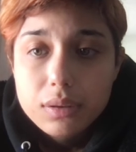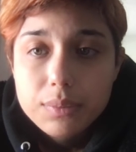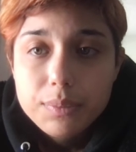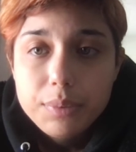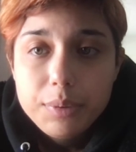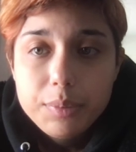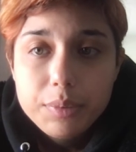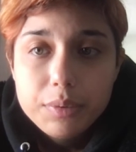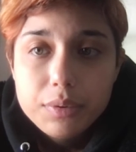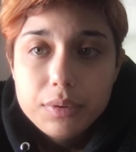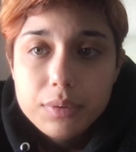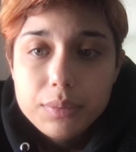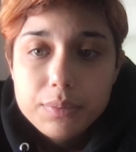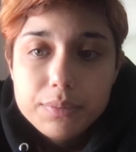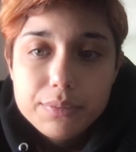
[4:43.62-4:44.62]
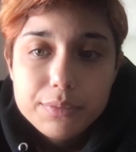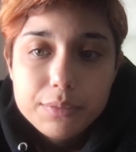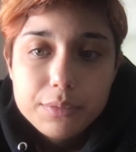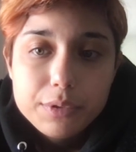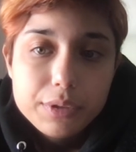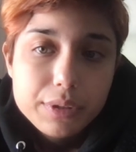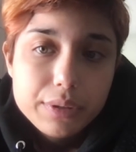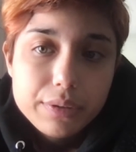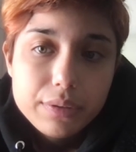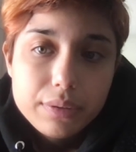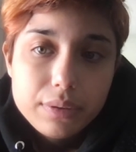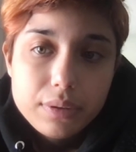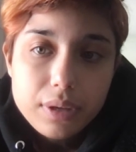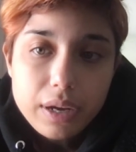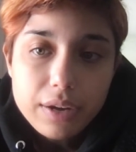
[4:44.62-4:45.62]
people
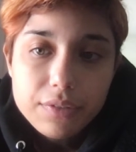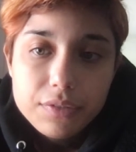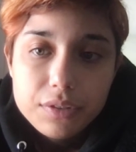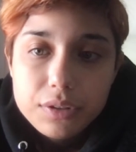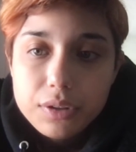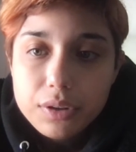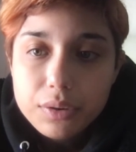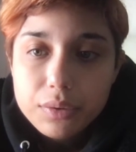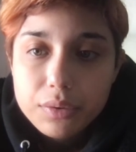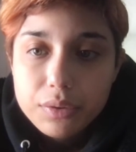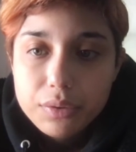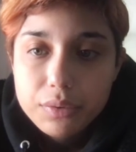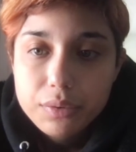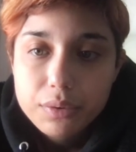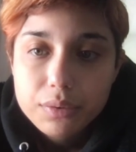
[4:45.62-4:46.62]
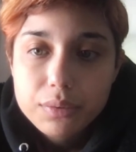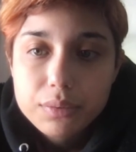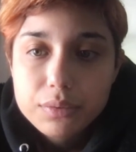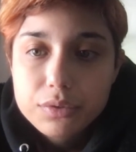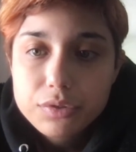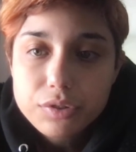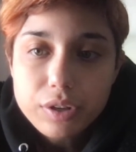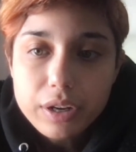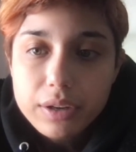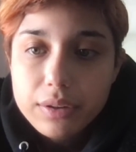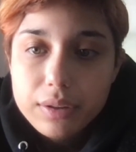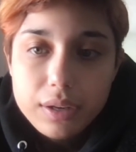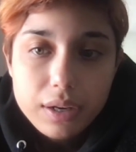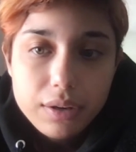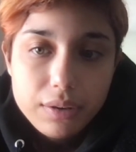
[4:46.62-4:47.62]
will have to go through trial
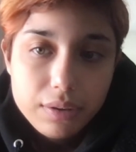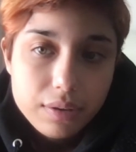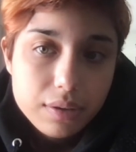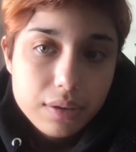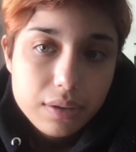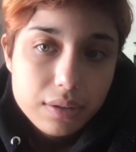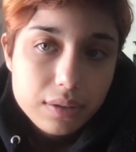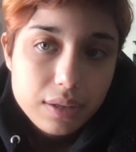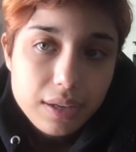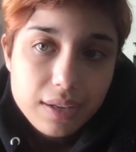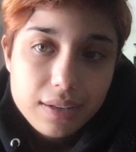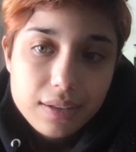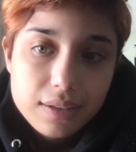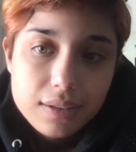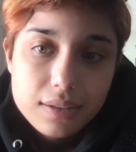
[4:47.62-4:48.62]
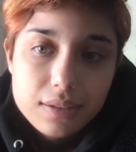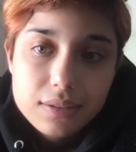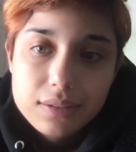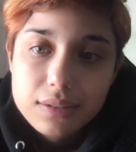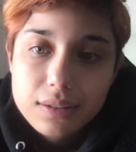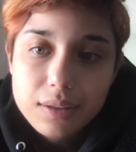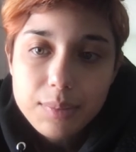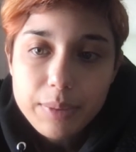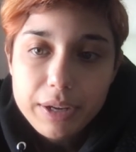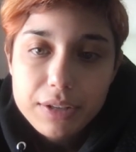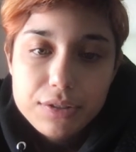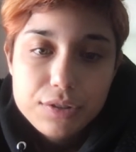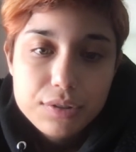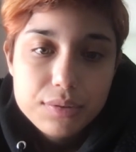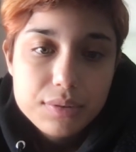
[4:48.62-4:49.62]
and error, and they might
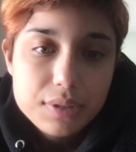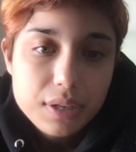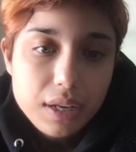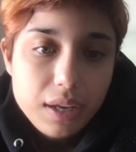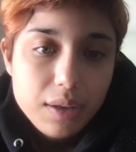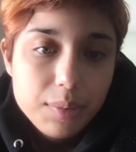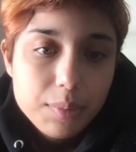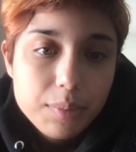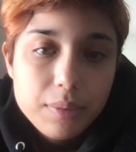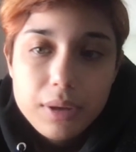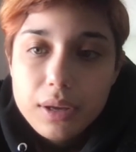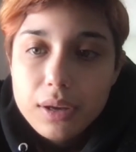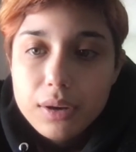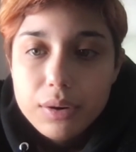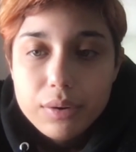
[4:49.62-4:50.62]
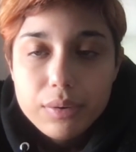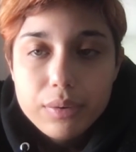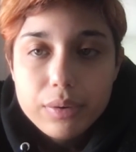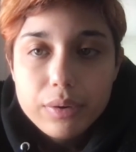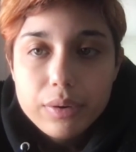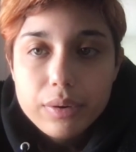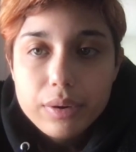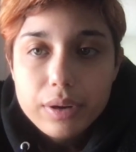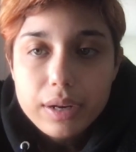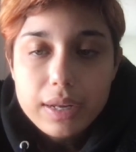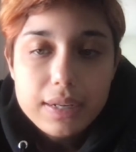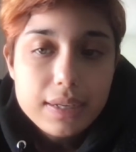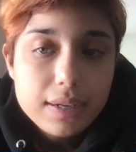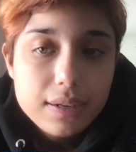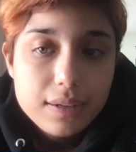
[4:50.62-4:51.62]
choose a name or an
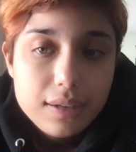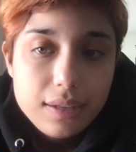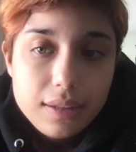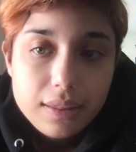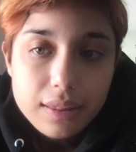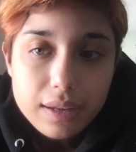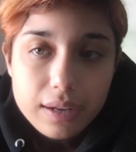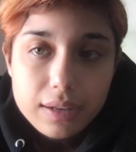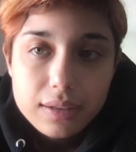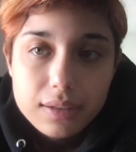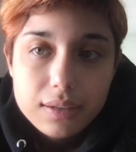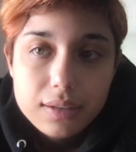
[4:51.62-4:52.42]
identity that